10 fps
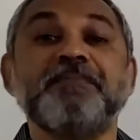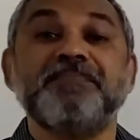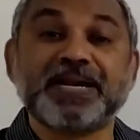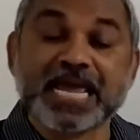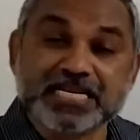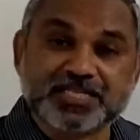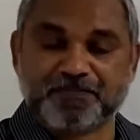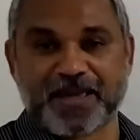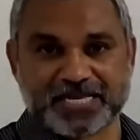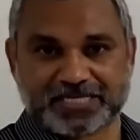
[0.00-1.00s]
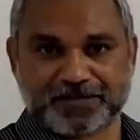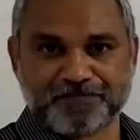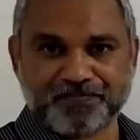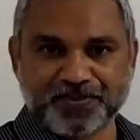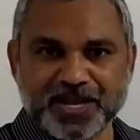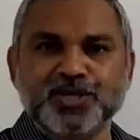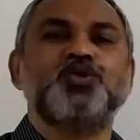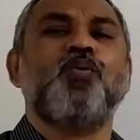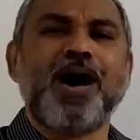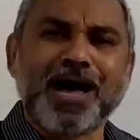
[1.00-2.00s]
membrane space.
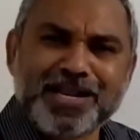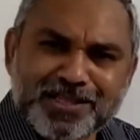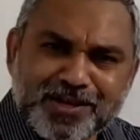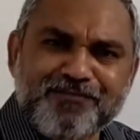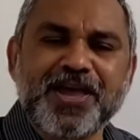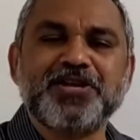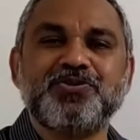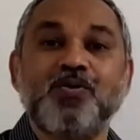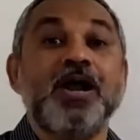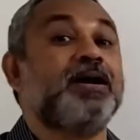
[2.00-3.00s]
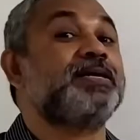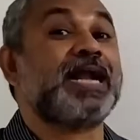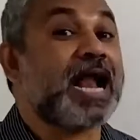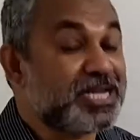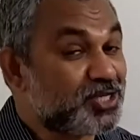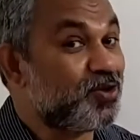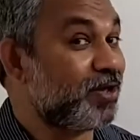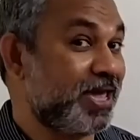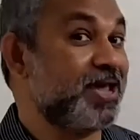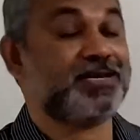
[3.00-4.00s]
So another way to
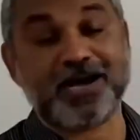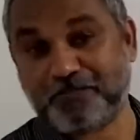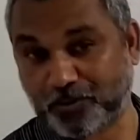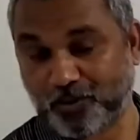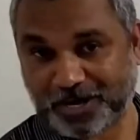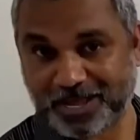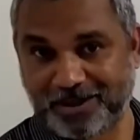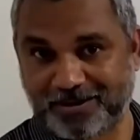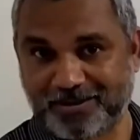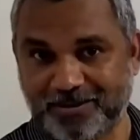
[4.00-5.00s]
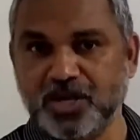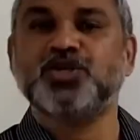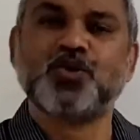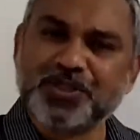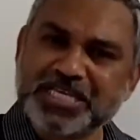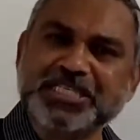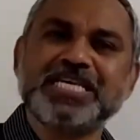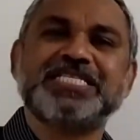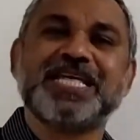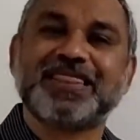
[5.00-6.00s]
translocate a protein. So this
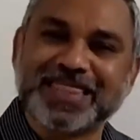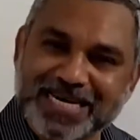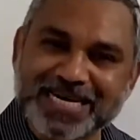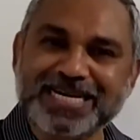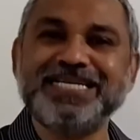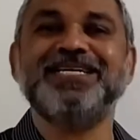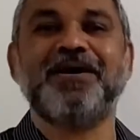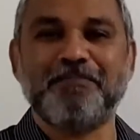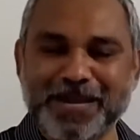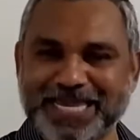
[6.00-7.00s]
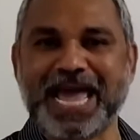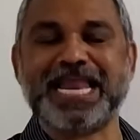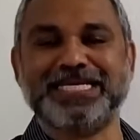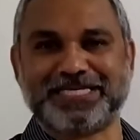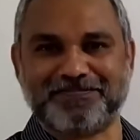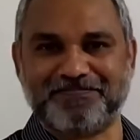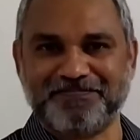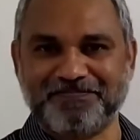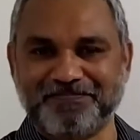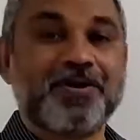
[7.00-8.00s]
is the third mechanism.
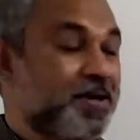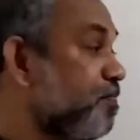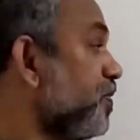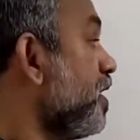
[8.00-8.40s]
Okay.